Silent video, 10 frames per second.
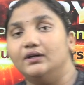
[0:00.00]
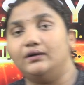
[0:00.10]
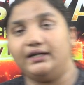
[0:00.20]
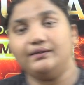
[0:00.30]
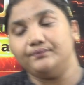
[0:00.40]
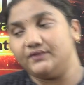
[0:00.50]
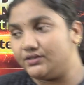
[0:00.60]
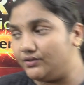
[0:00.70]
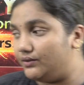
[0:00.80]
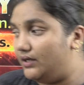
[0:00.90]
Okay,
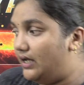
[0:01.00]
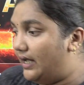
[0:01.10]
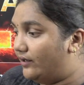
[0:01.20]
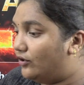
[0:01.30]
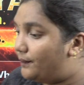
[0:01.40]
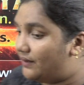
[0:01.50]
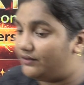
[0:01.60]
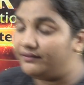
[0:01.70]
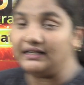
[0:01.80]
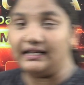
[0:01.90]
so I hope
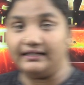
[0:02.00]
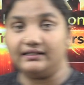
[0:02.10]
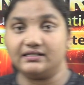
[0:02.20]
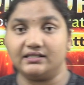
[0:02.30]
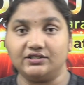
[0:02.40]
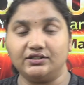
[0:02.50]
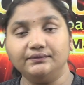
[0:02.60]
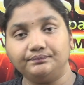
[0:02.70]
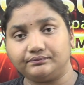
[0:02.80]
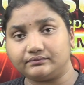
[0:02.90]
everyone liked this
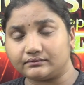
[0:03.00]
session.